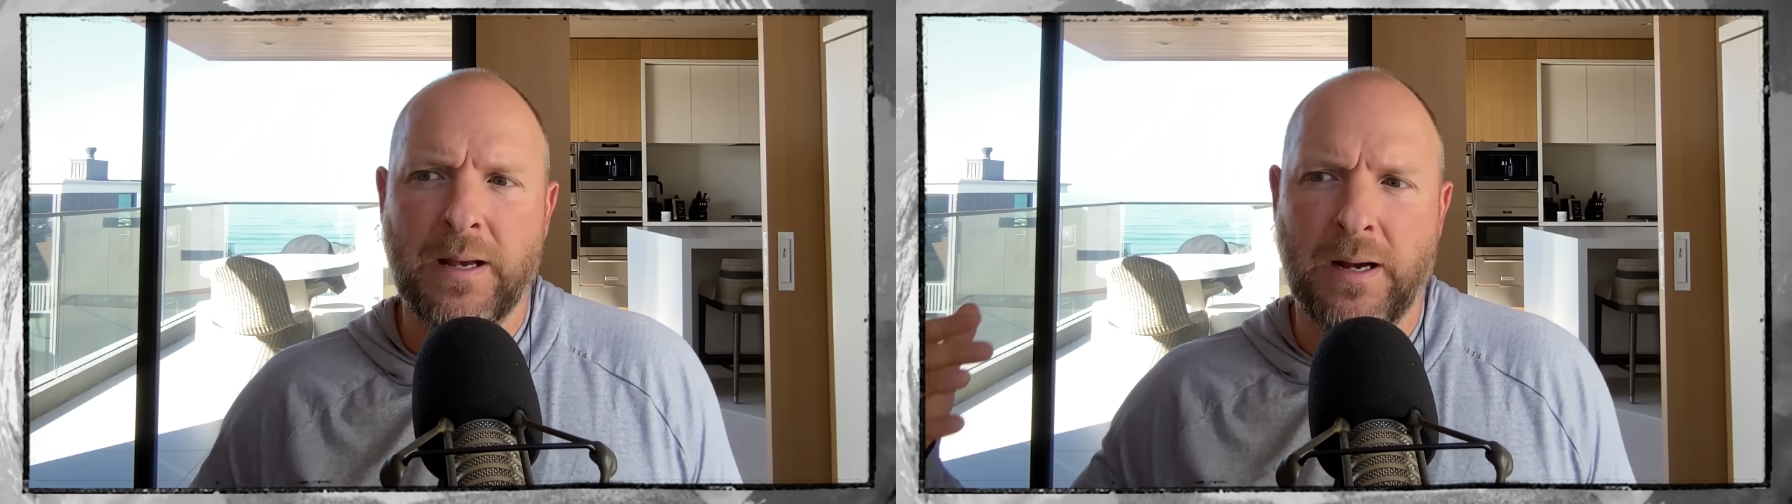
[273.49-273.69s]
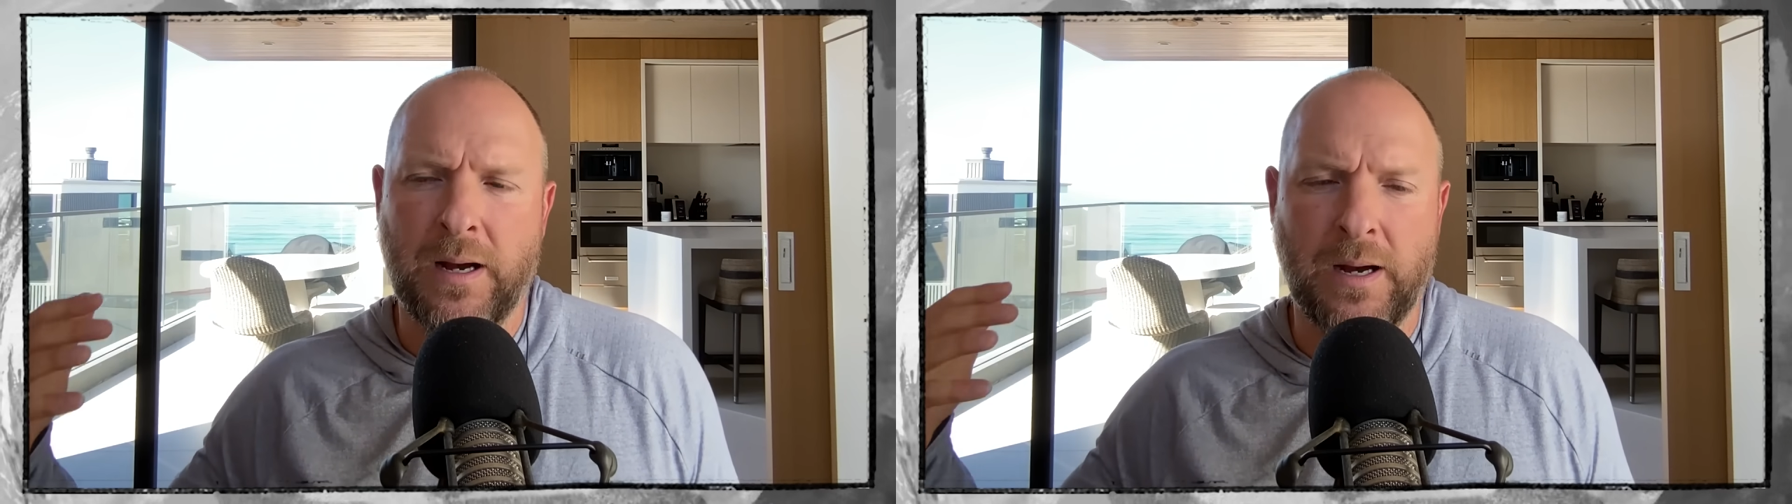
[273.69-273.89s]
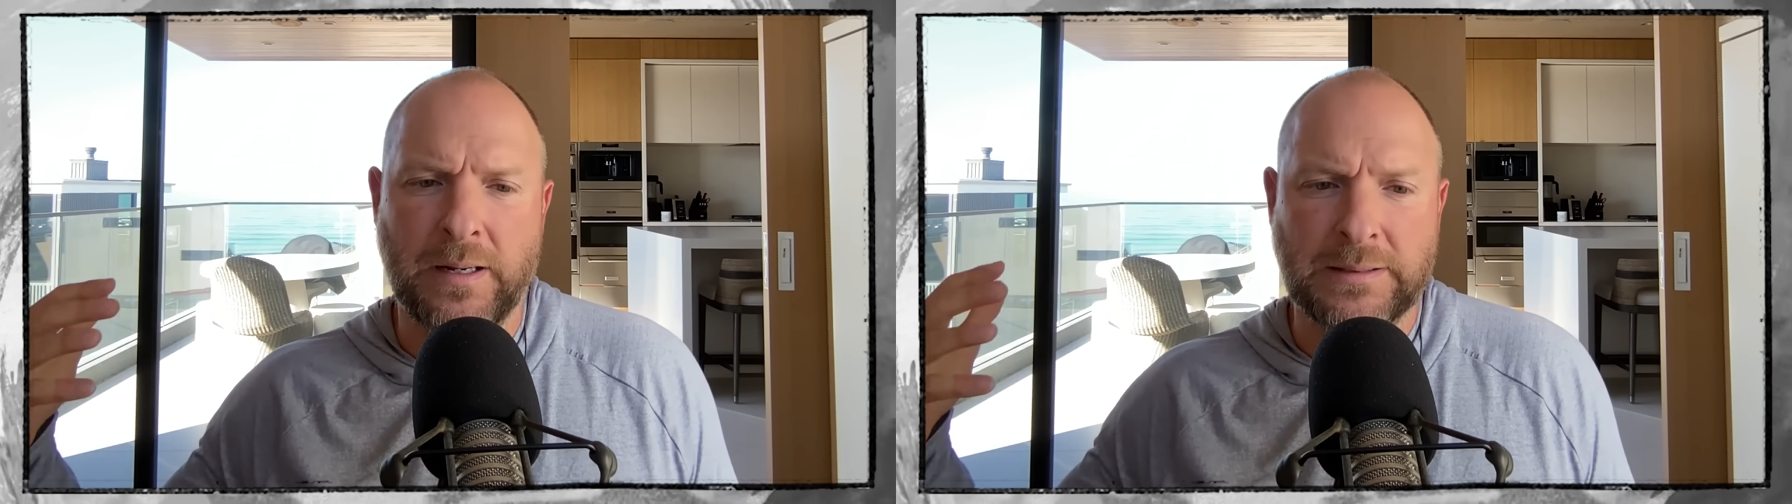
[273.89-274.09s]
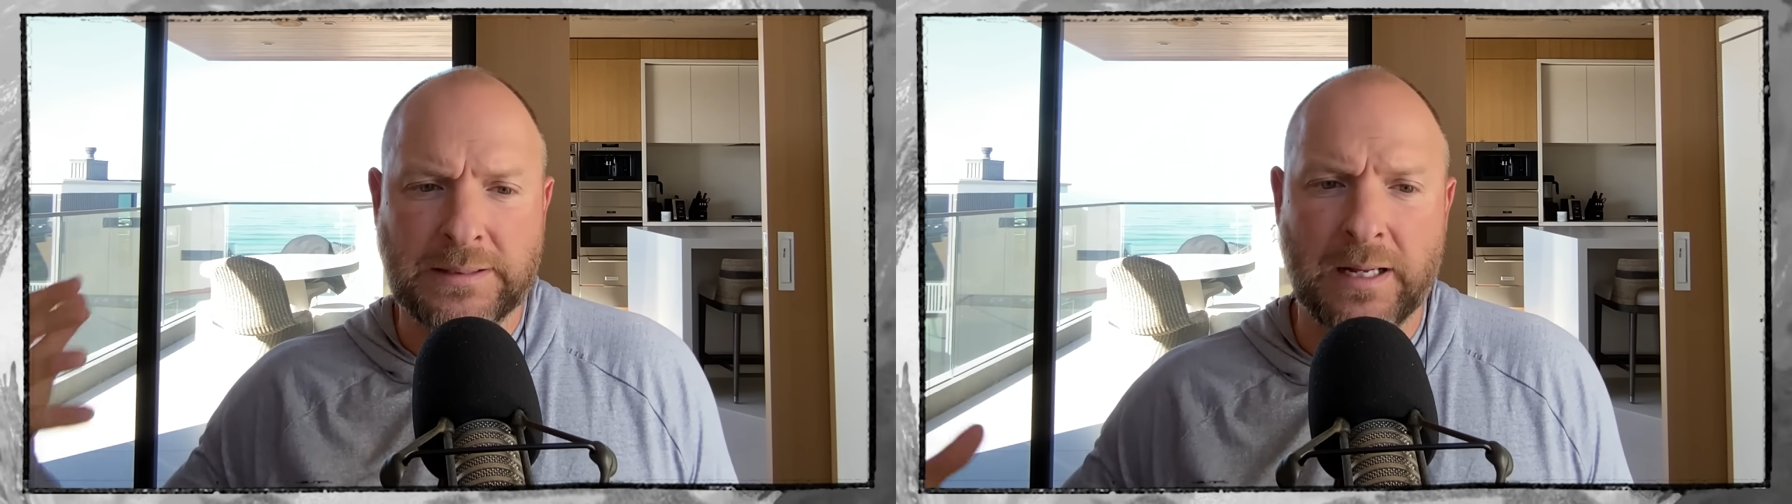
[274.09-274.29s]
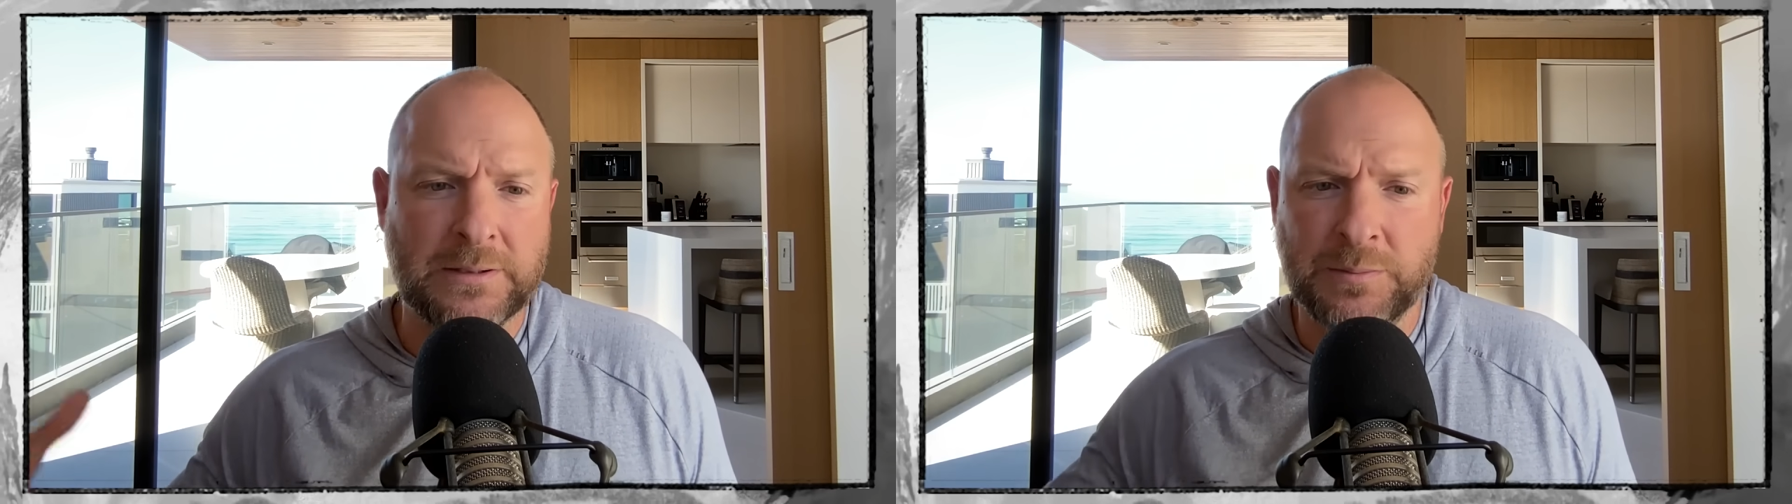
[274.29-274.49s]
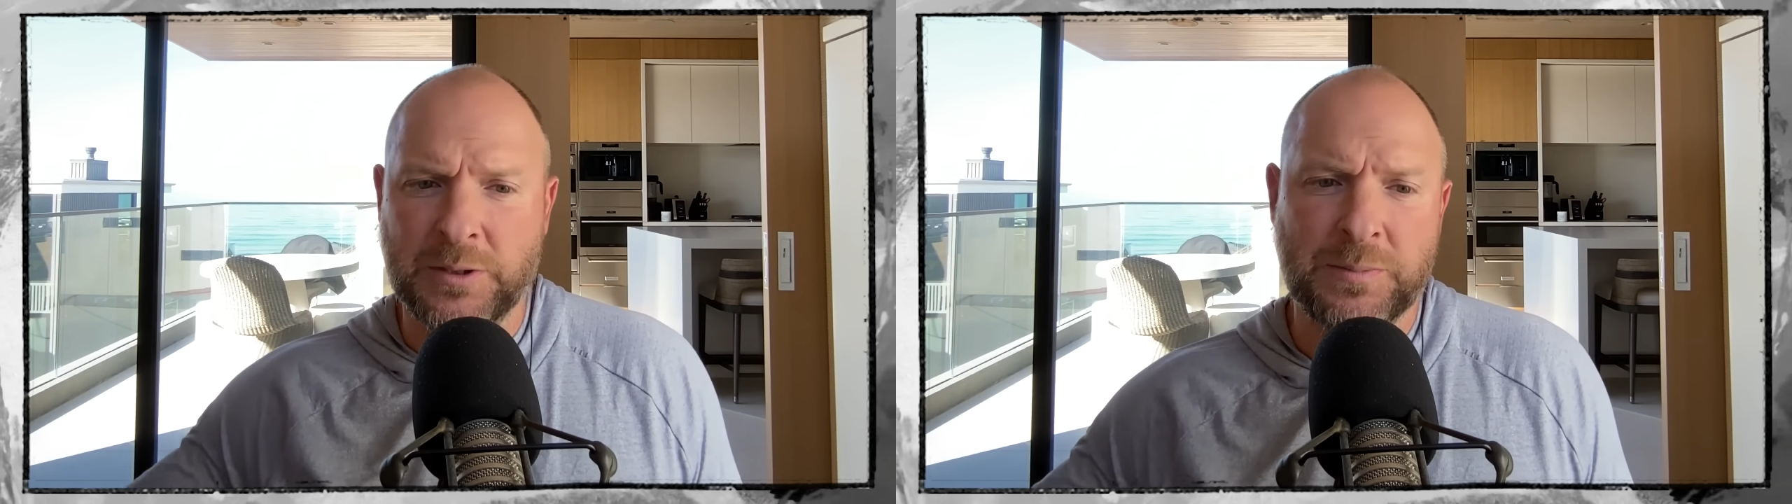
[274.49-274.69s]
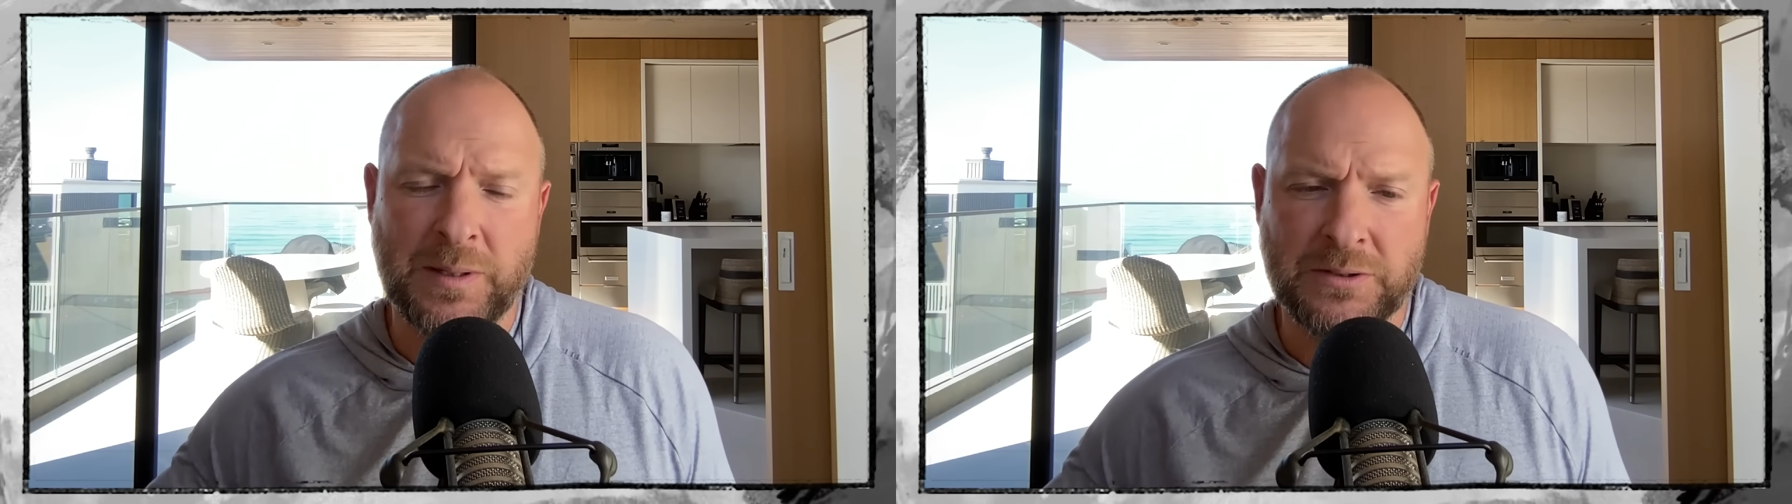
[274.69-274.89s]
And it's not so much about